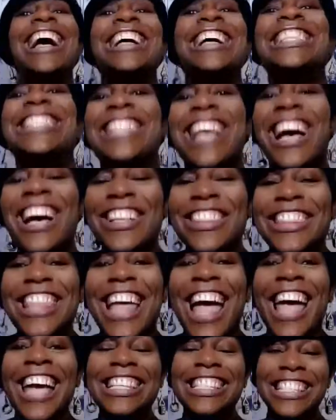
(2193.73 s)
So
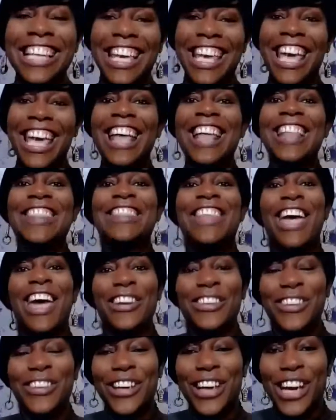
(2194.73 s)
thanks again. There
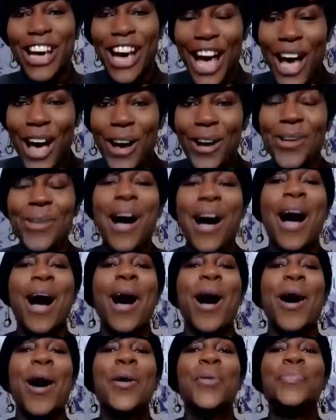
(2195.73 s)
you go.
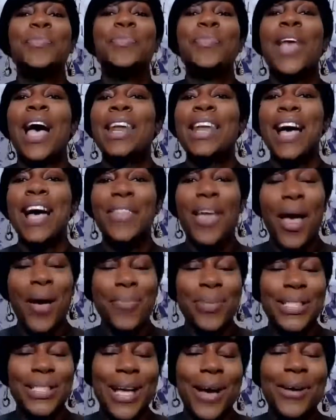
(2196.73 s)
Another
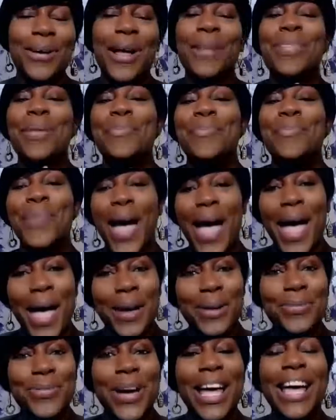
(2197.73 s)
episode of the
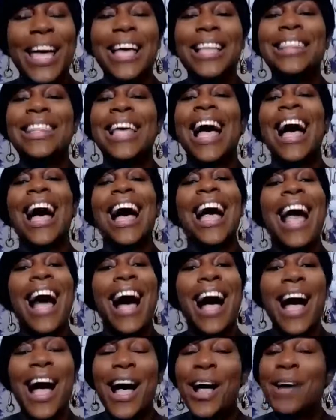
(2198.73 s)
bandwidth.
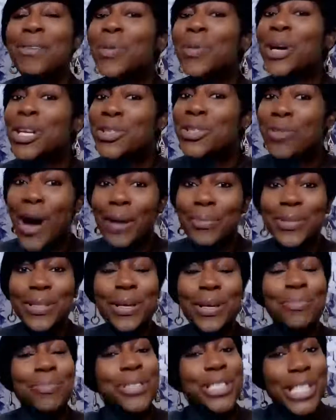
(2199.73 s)
We dropped
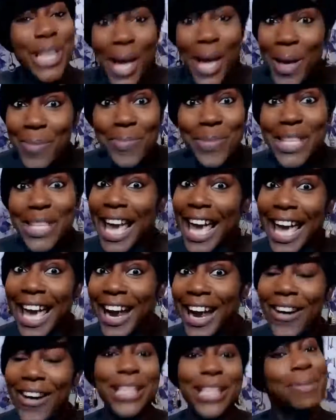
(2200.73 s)
some gems
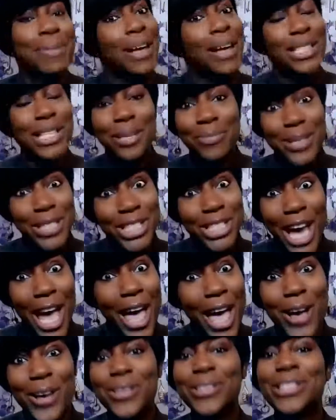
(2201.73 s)
here, especially
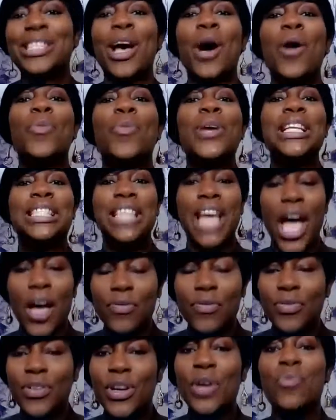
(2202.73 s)
Michelle. So we
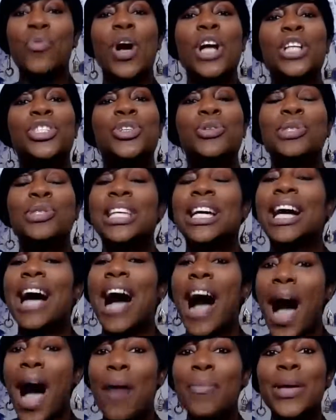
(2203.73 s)
definitely want you to
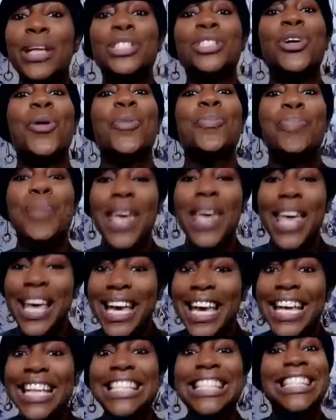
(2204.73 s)
comment your
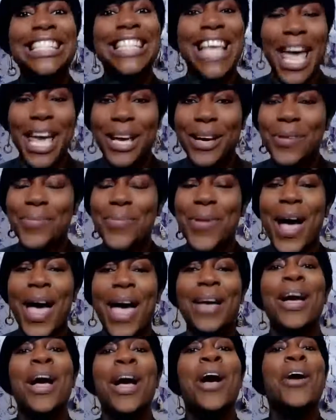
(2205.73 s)
biggest
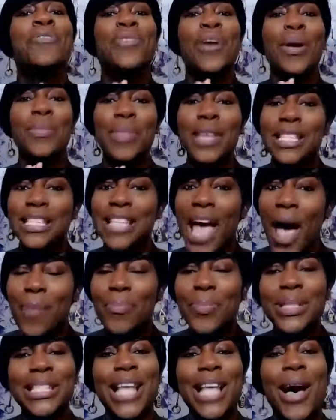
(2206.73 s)
takeaway from this
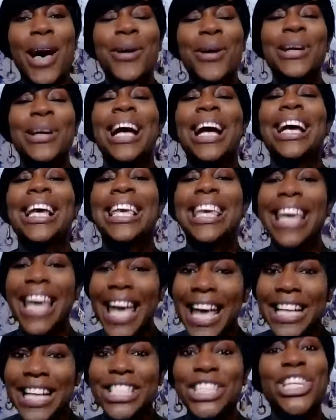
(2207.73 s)
episode.
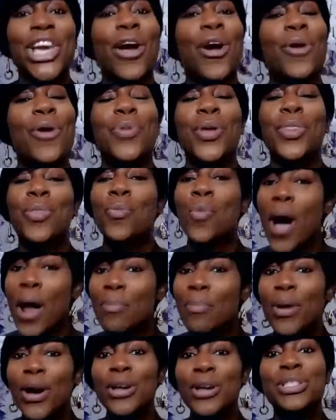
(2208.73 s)
Again, share it with
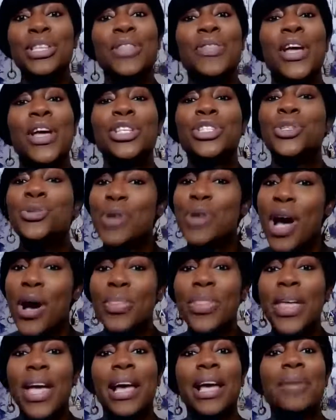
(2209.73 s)
one person that you know
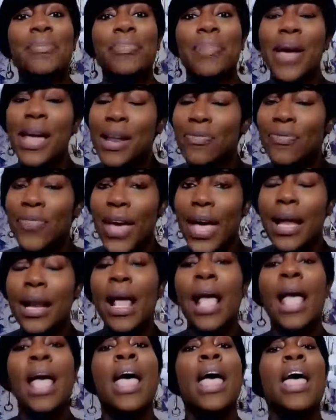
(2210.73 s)
that could benefit.
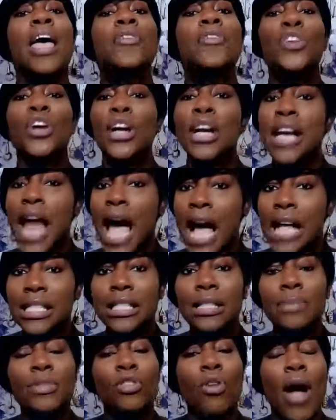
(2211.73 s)
If you're not
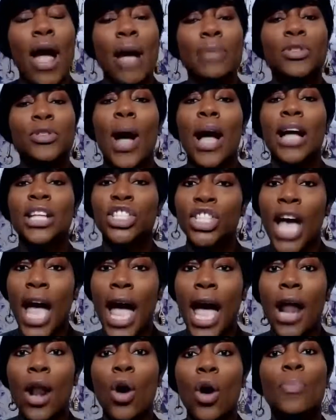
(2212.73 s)
subscribed to our
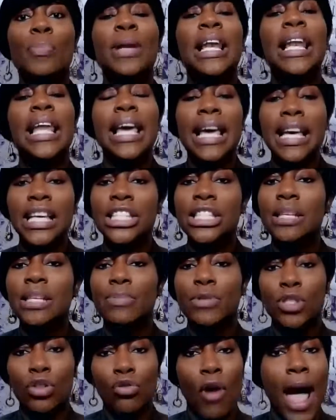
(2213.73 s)
channel, please
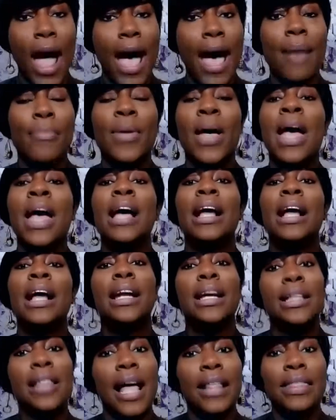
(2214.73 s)
subscribe,
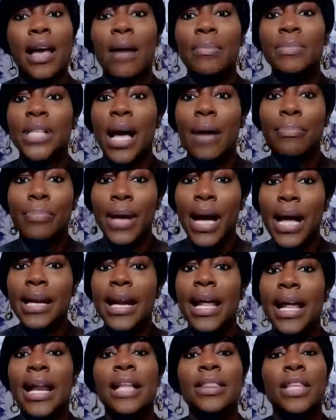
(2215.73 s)
click that thumbs up button
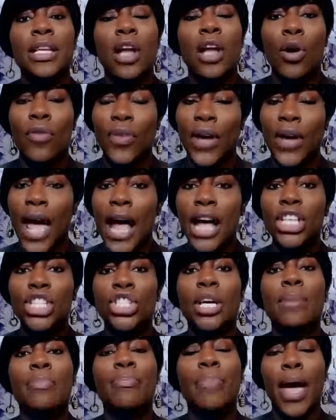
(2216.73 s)
and hit the
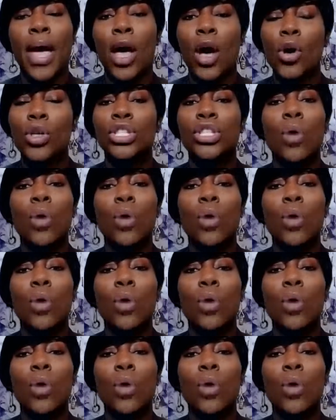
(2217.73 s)
notification bell.